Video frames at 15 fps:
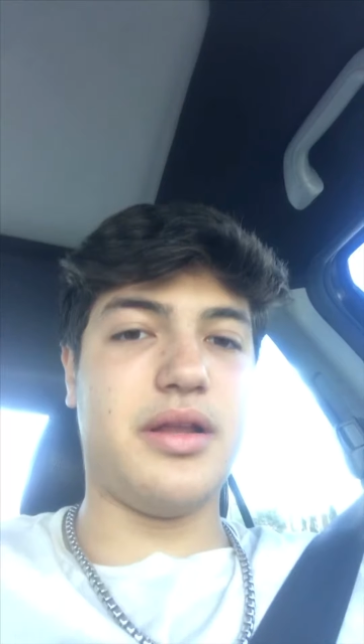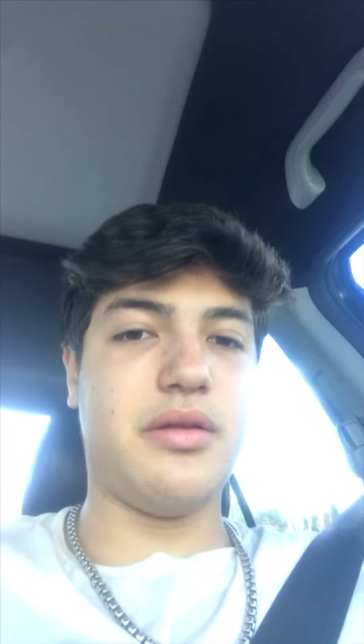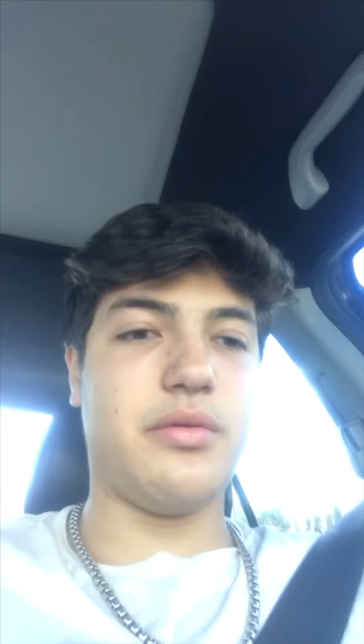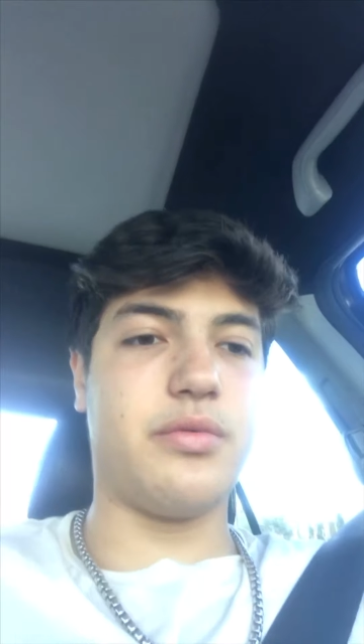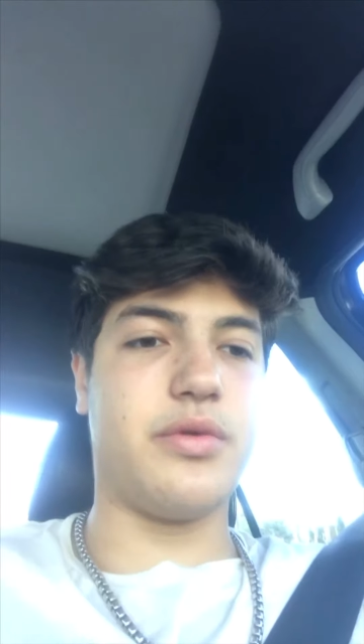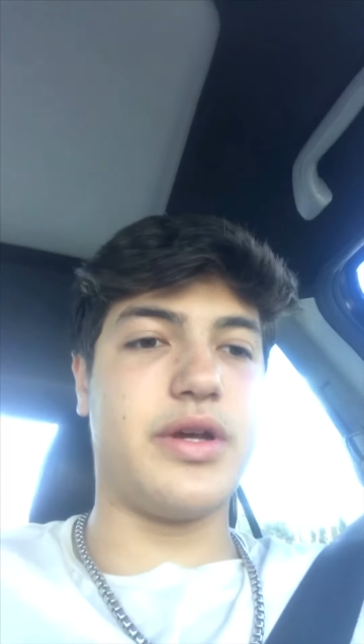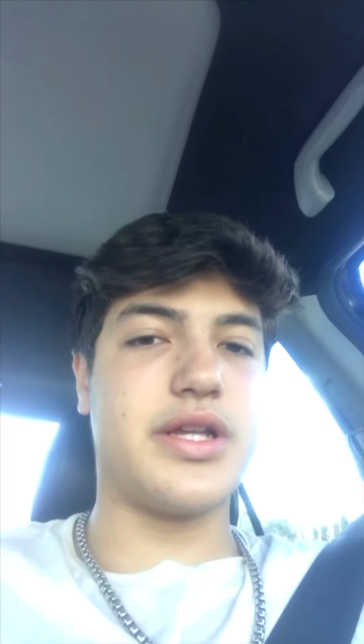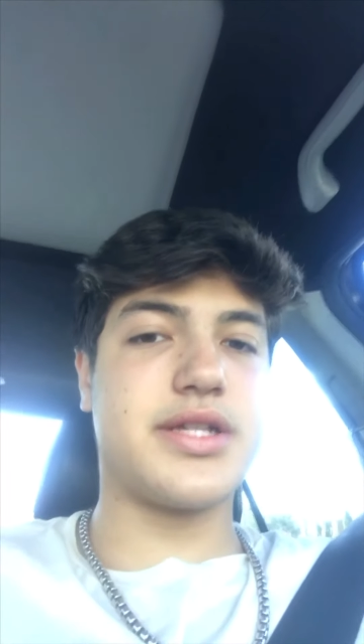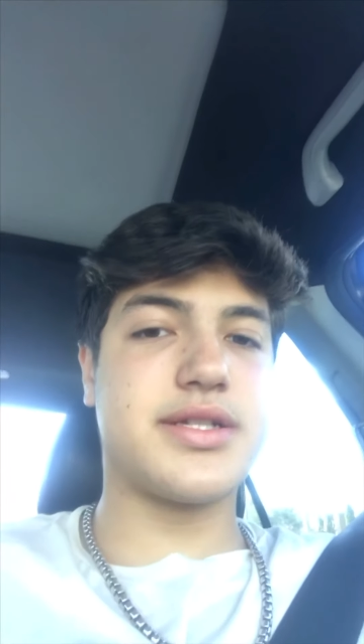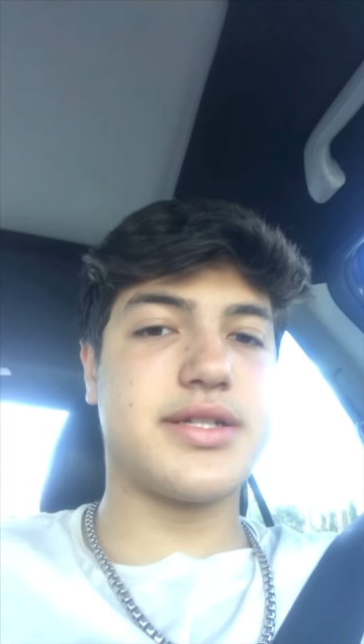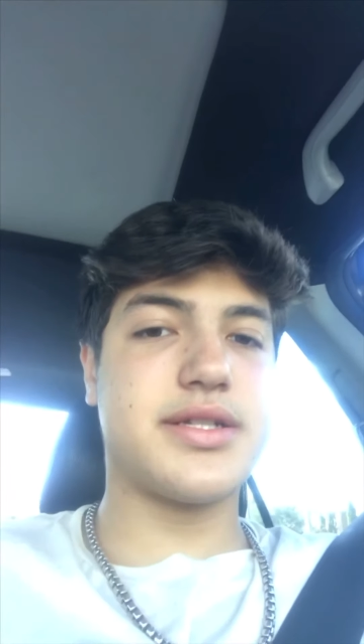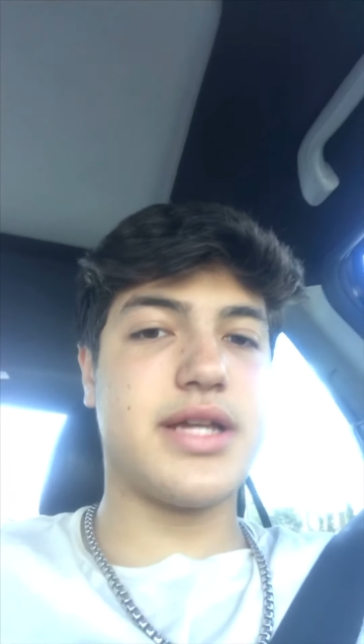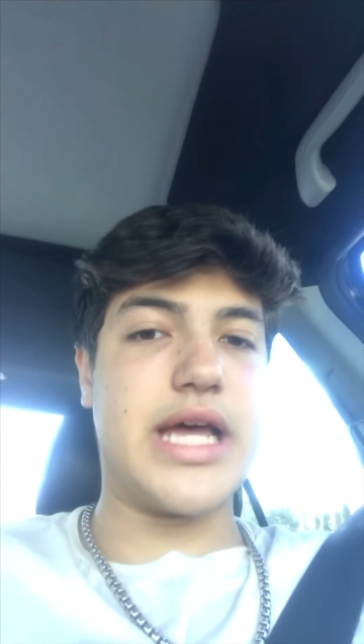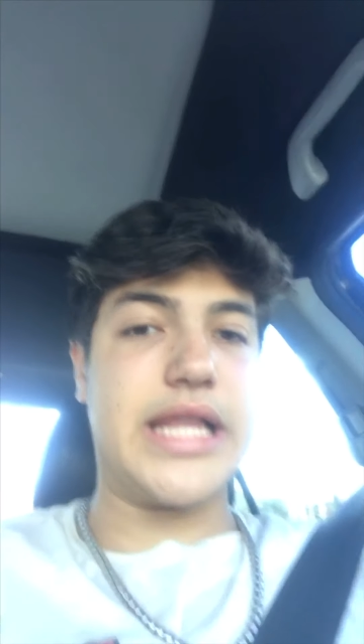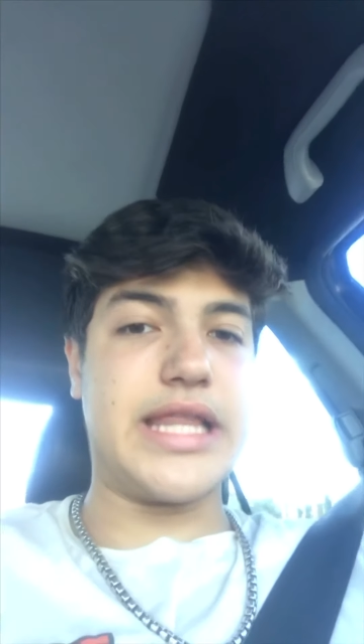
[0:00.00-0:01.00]
which
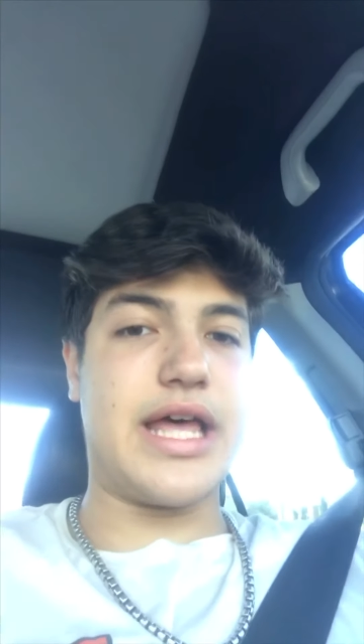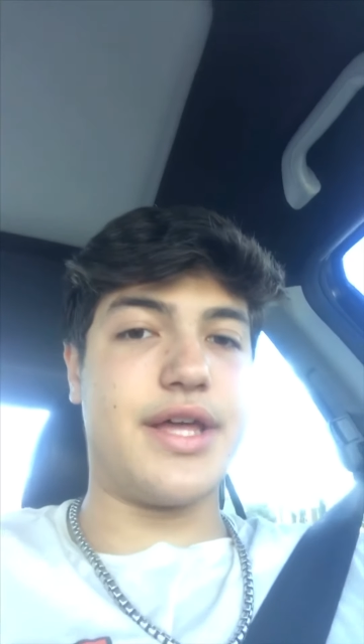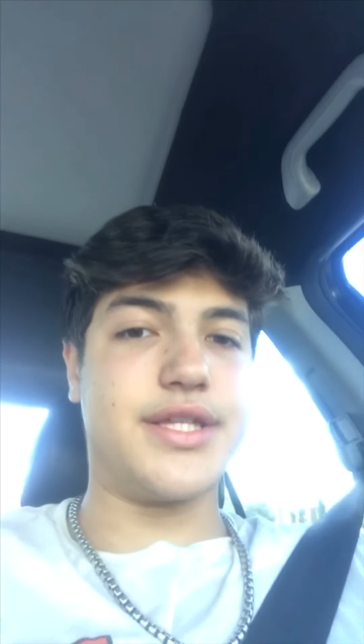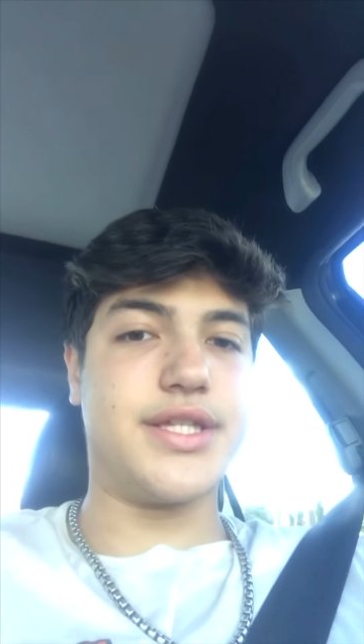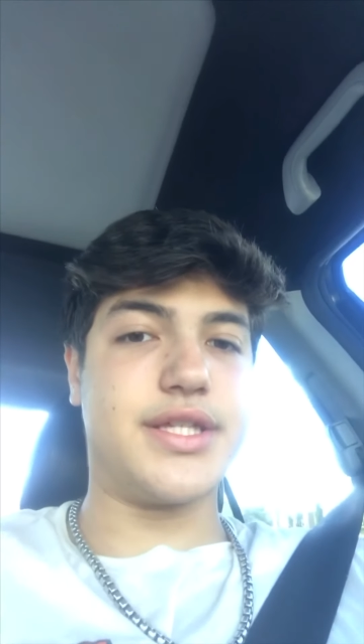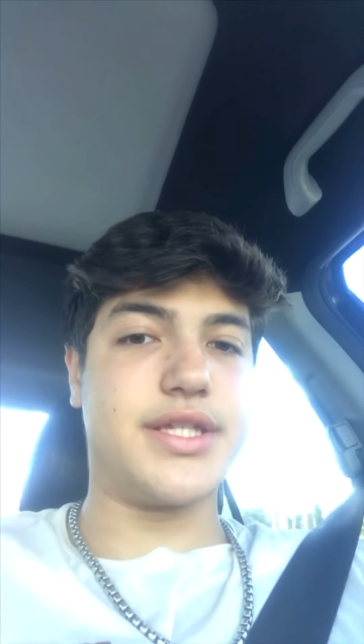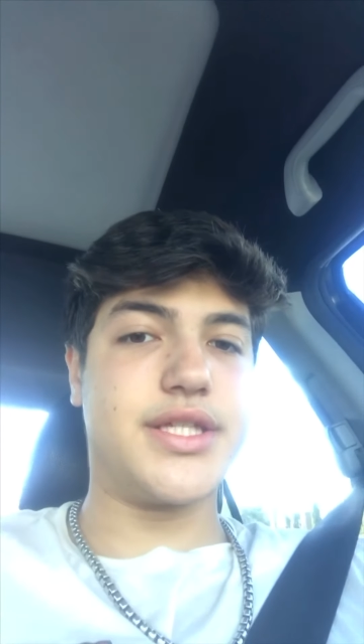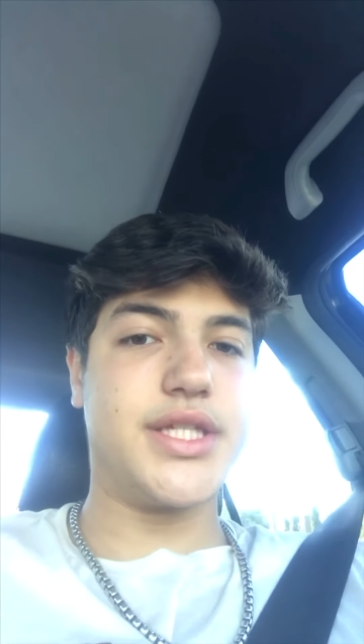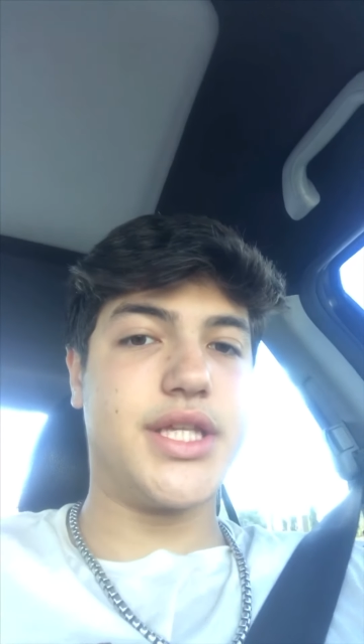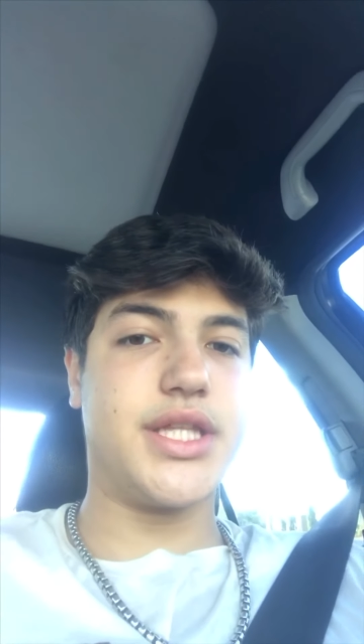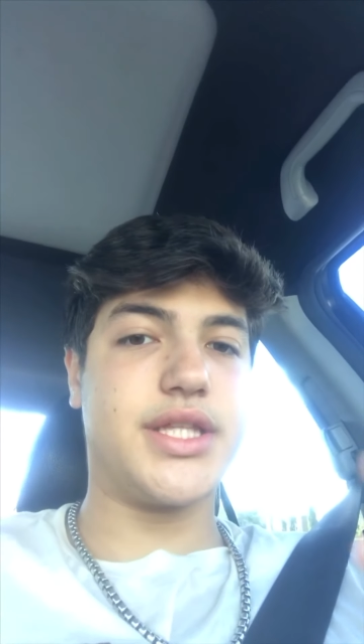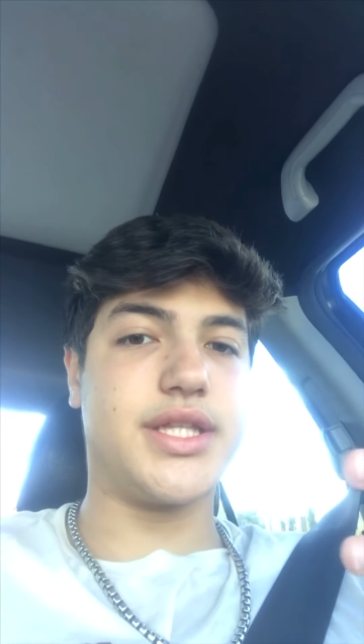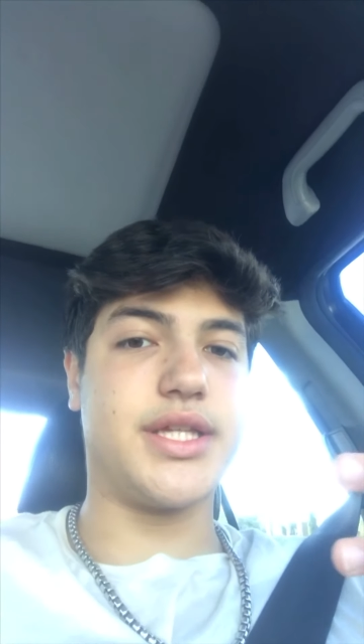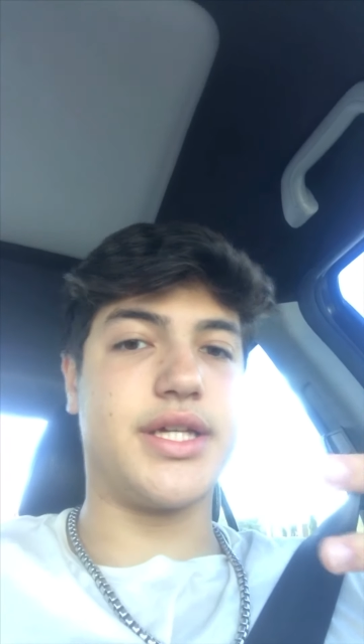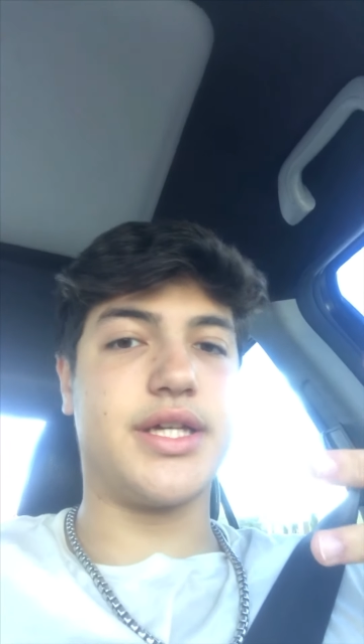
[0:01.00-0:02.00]
allows us
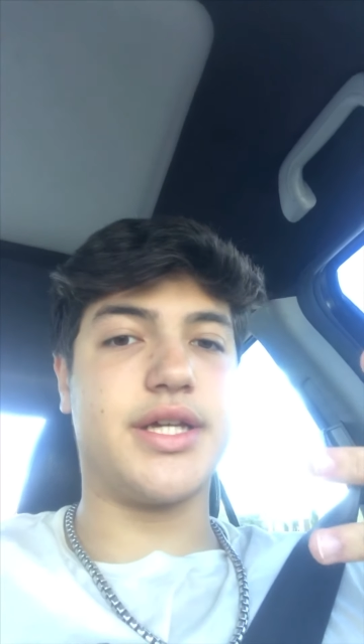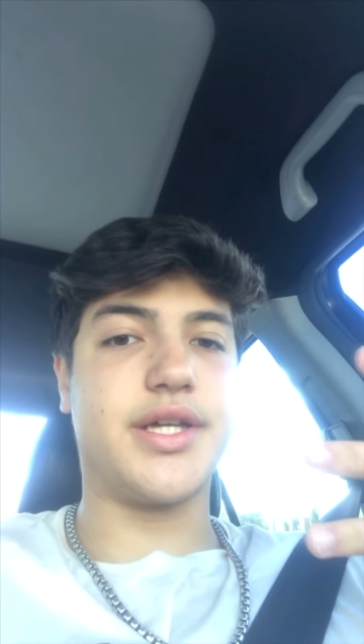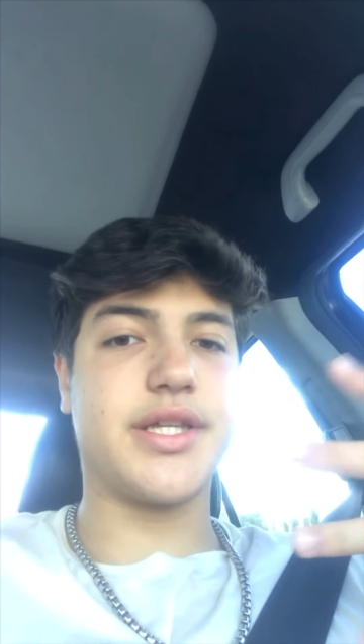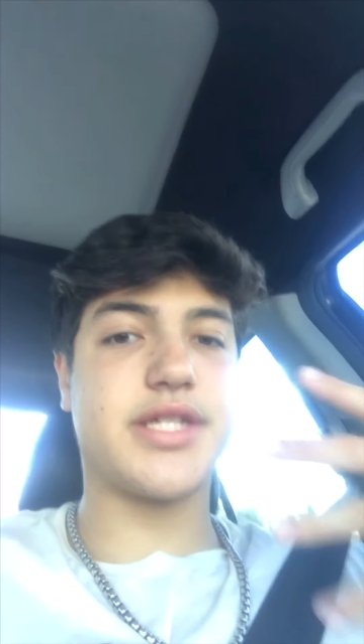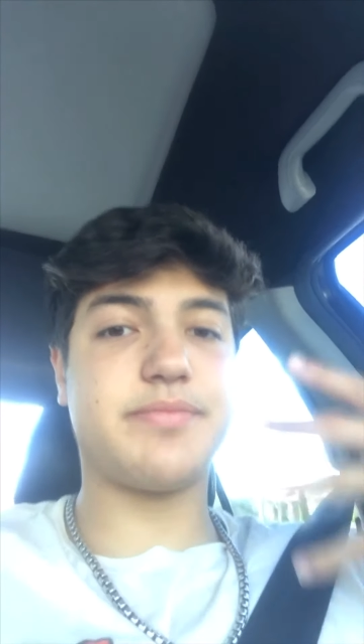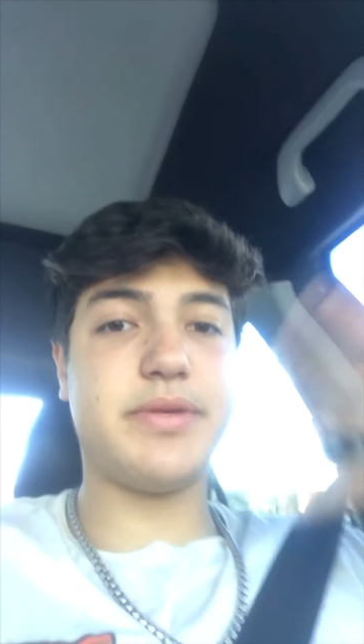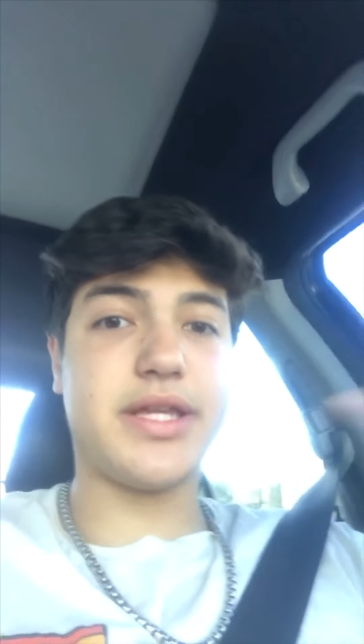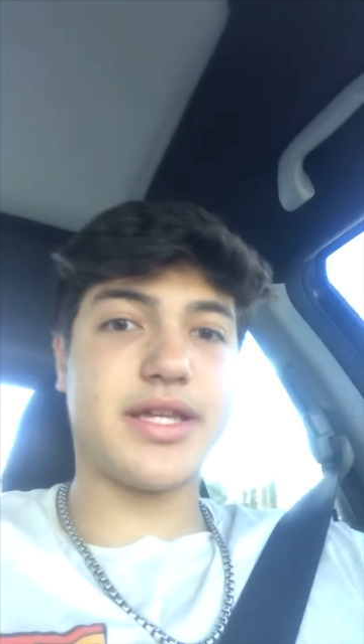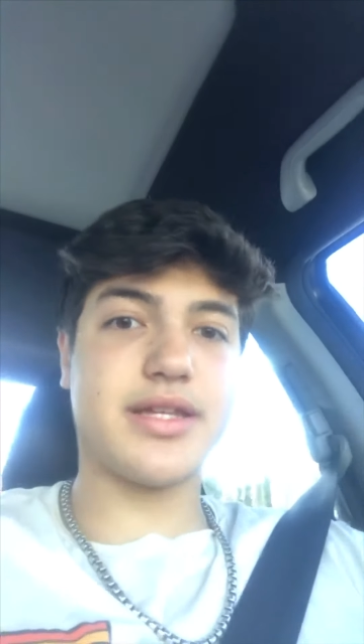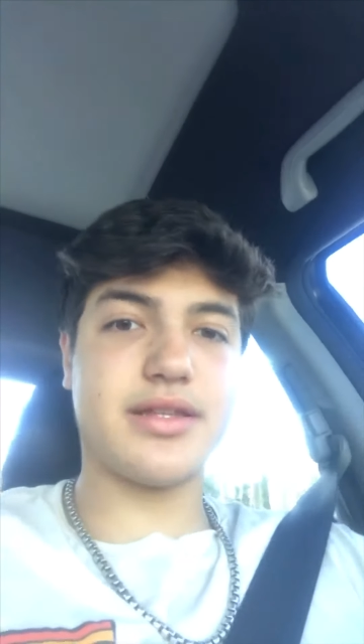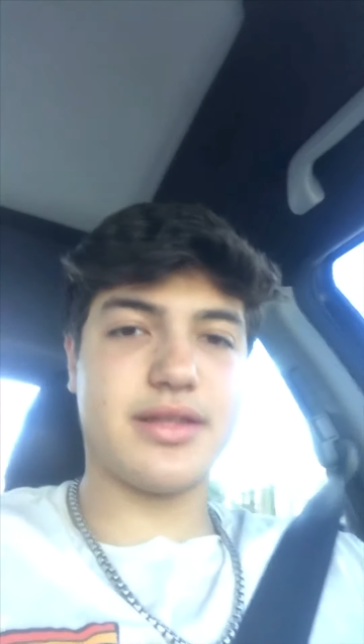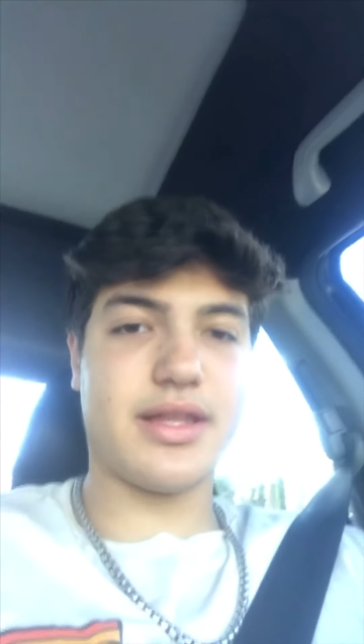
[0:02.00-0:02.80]
to speak